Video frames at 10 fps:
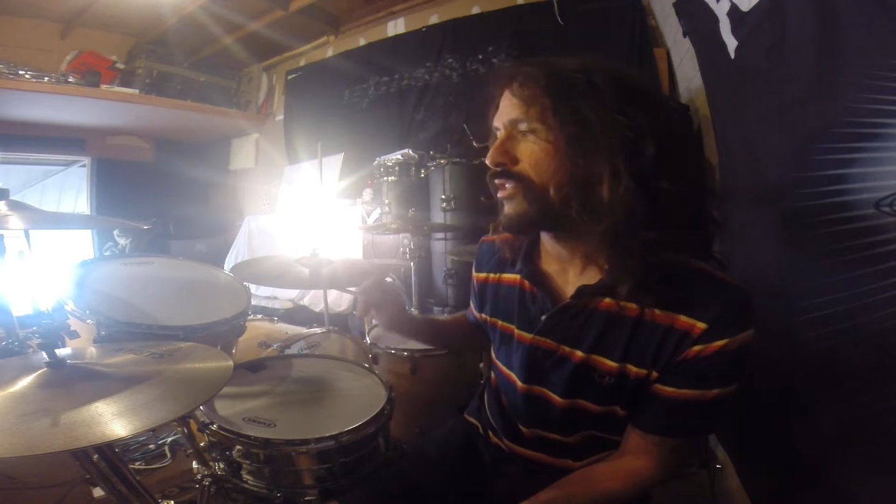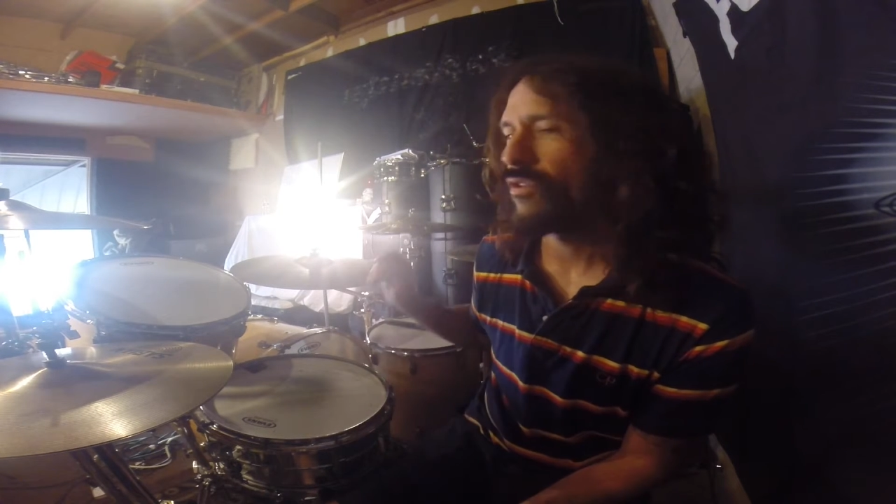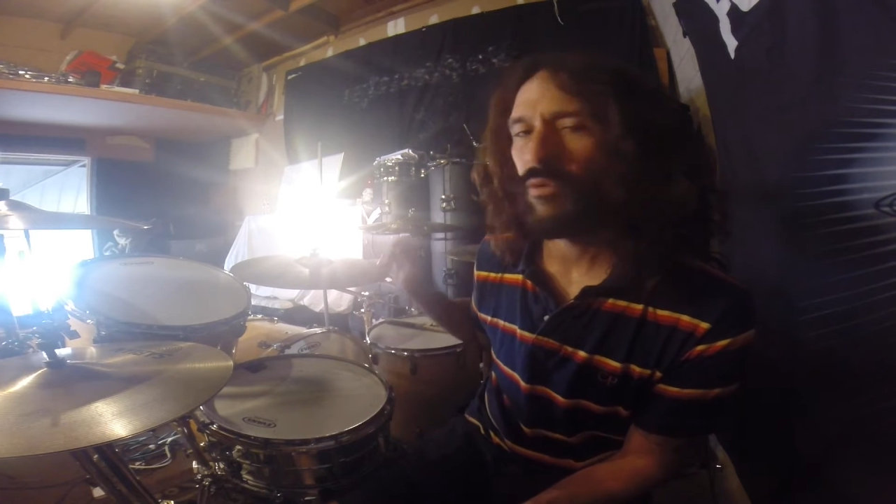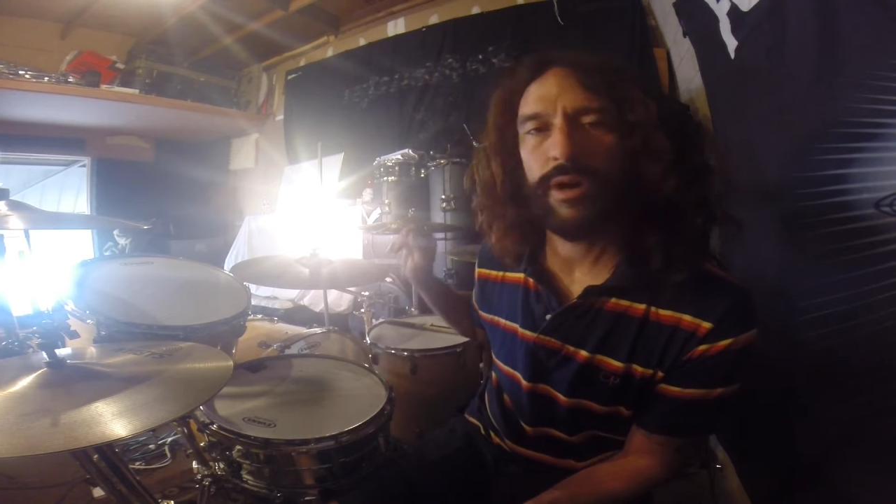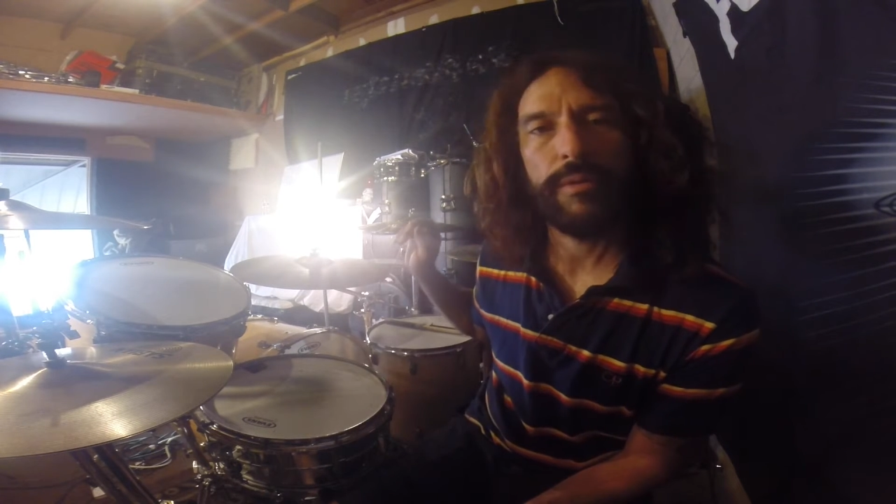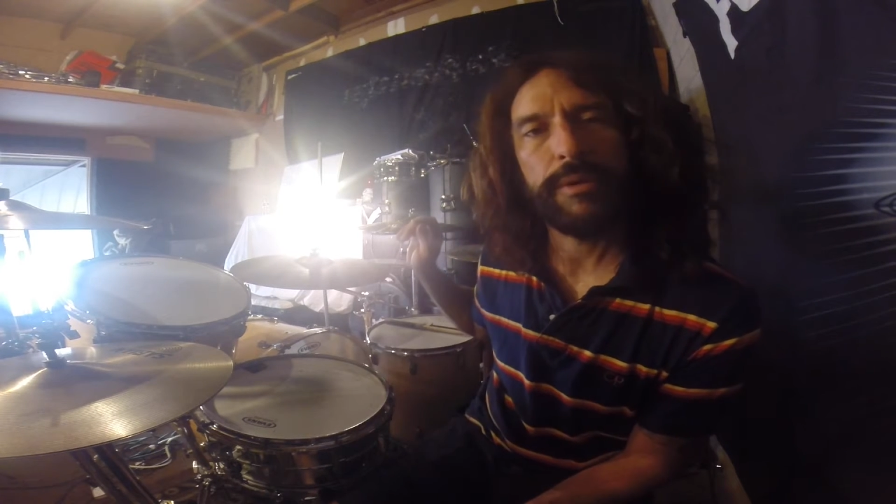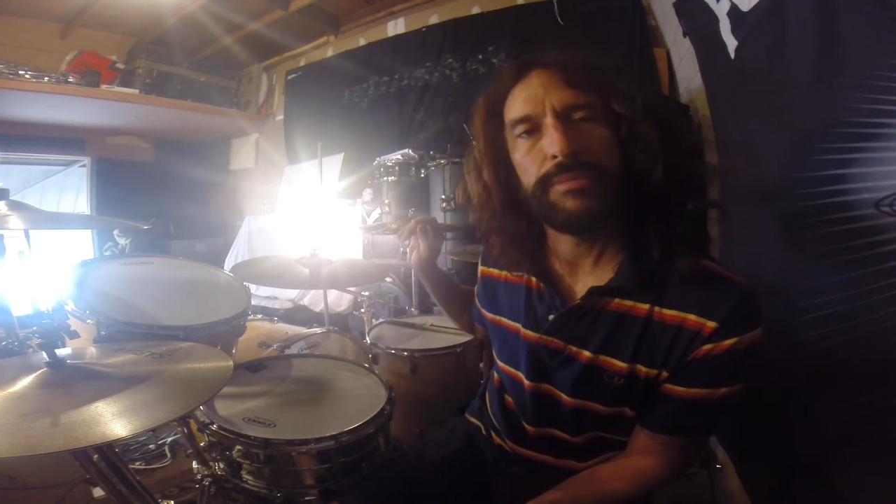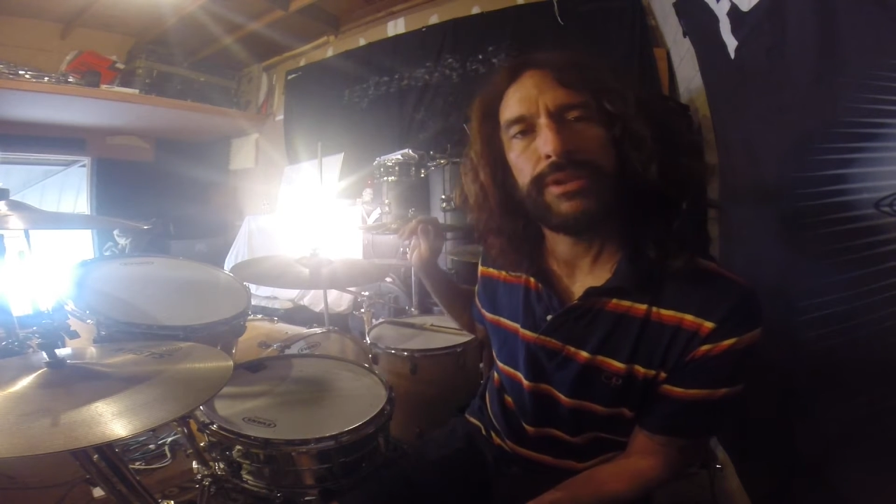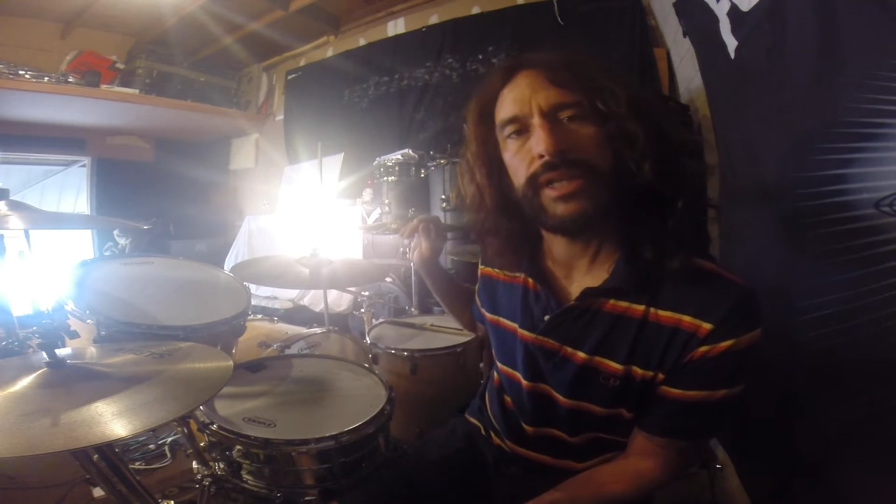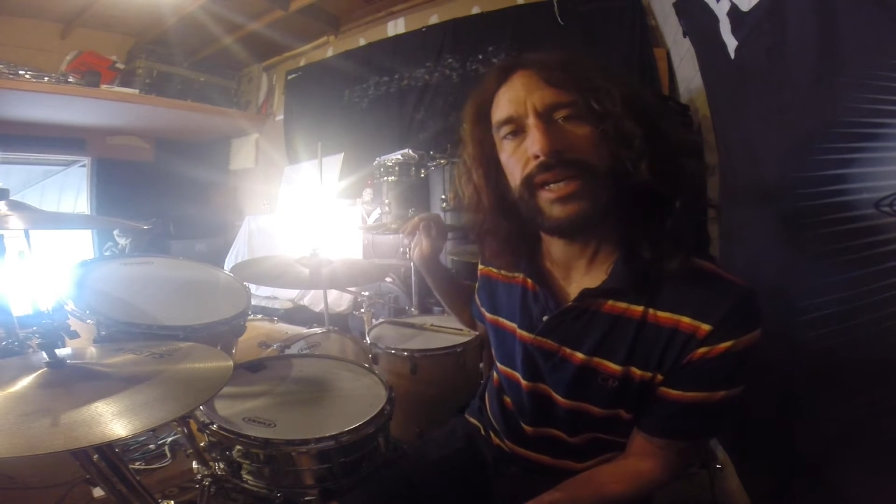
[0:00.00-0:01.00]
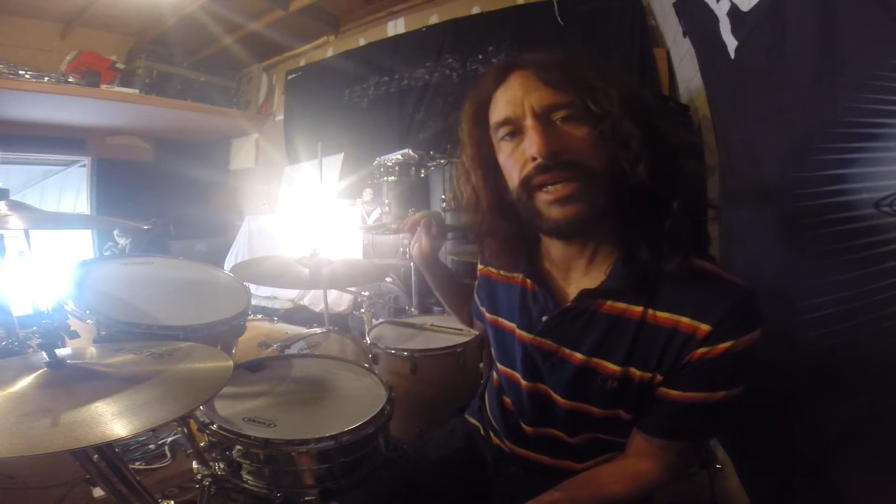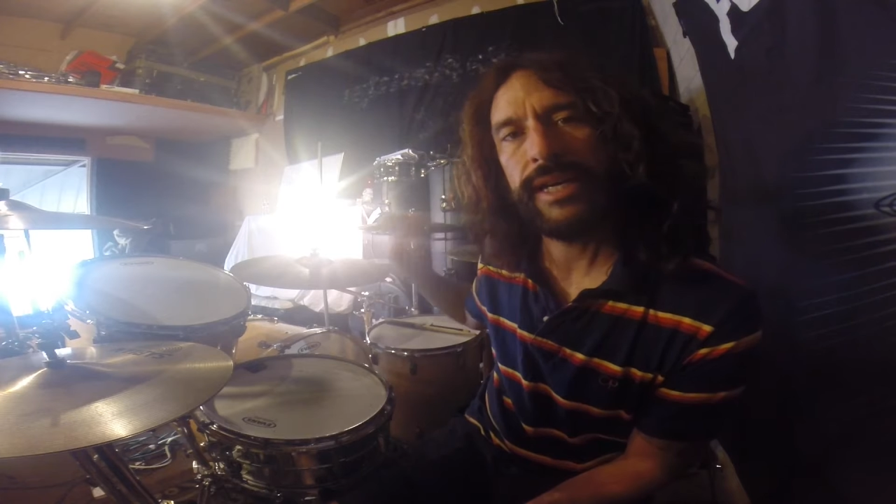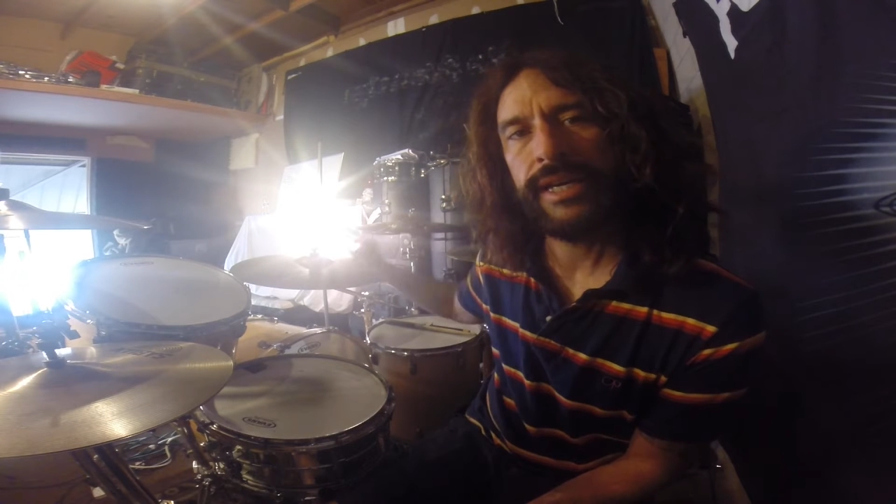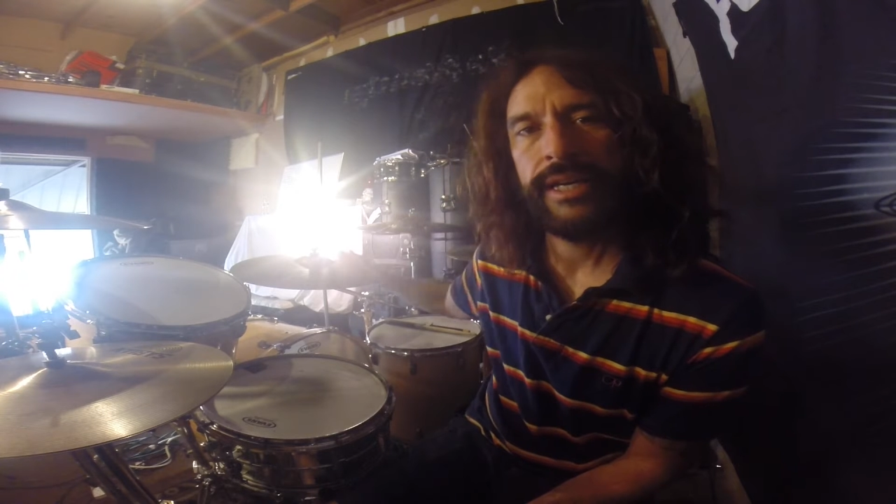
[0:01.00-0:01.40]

to where we play